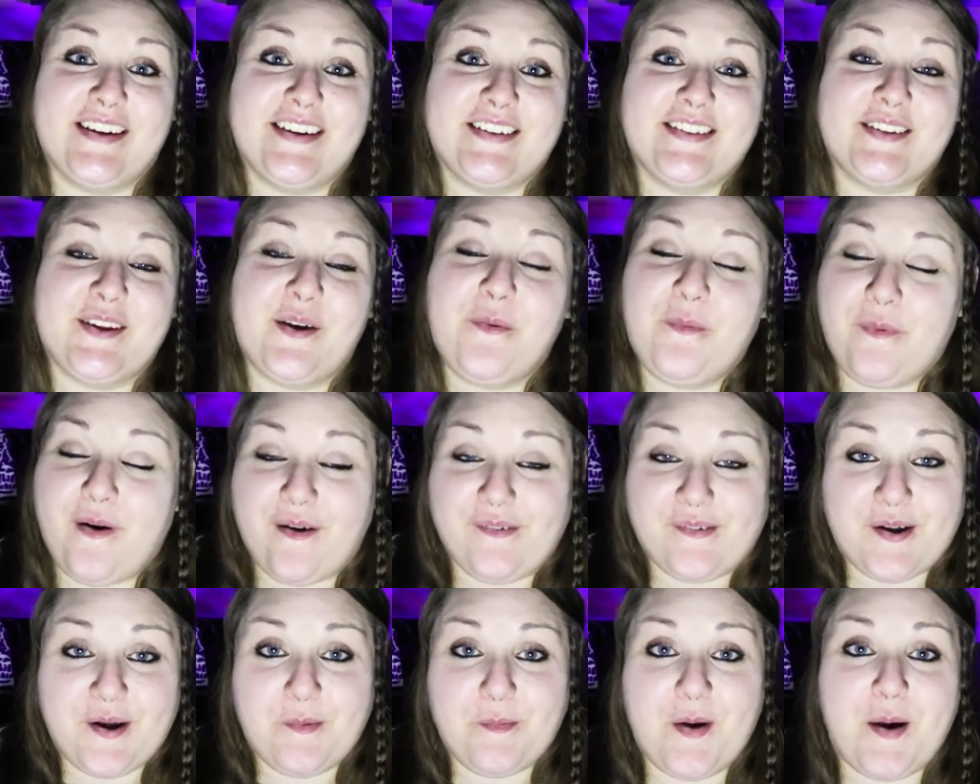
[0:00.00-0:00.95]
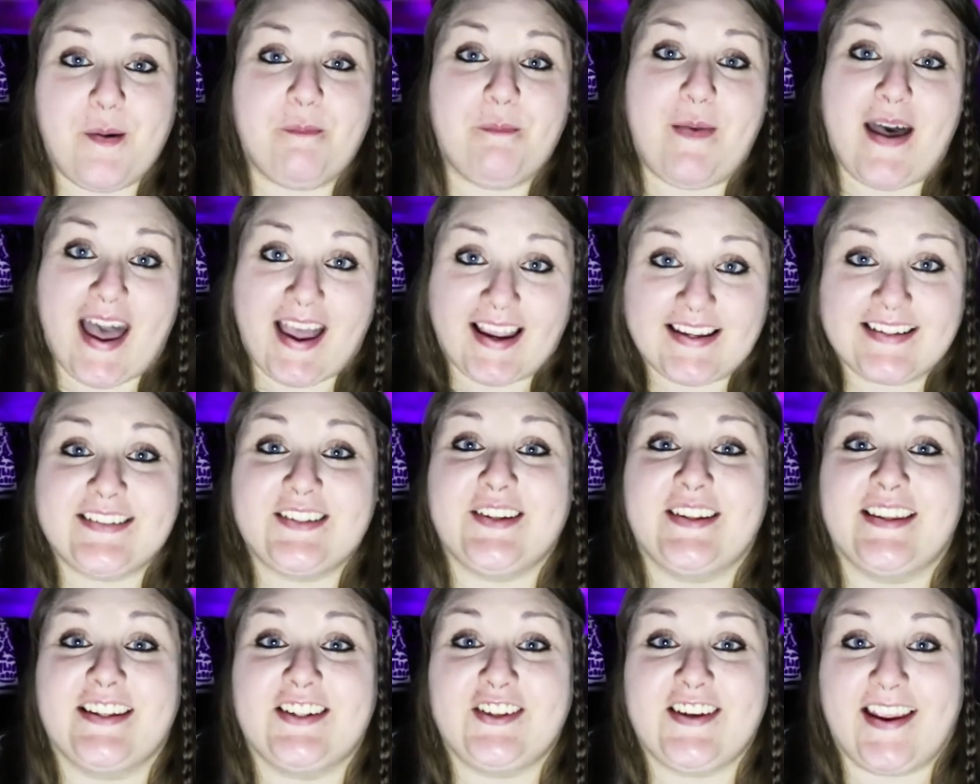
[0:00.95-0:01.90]
listeners, welcome back
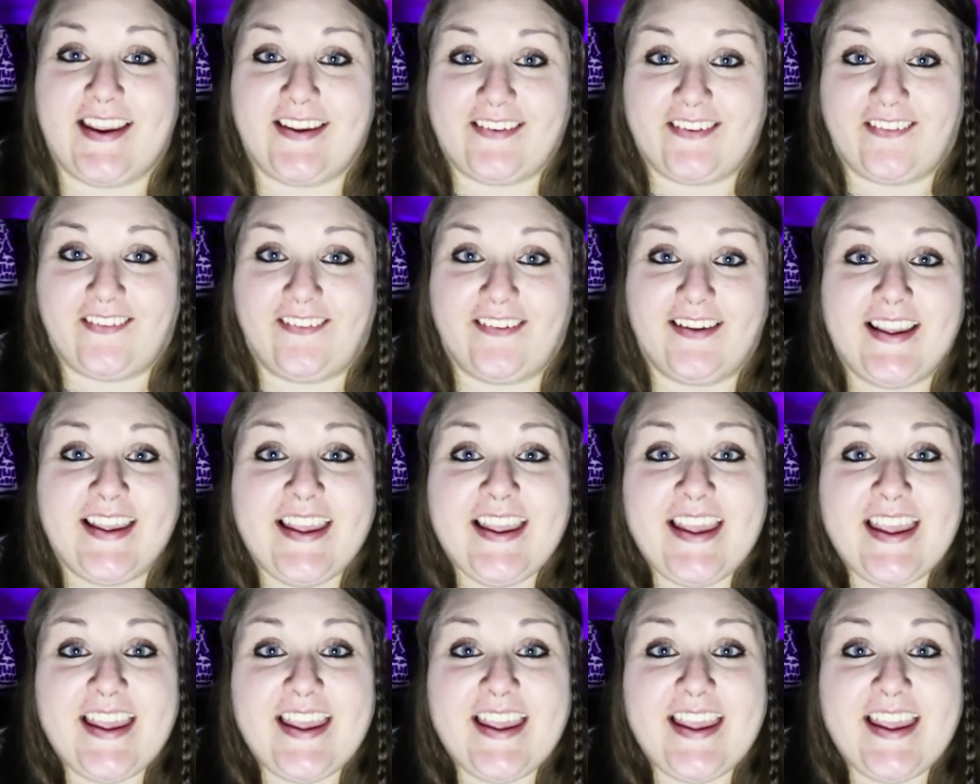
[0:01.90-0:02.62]
to the channel.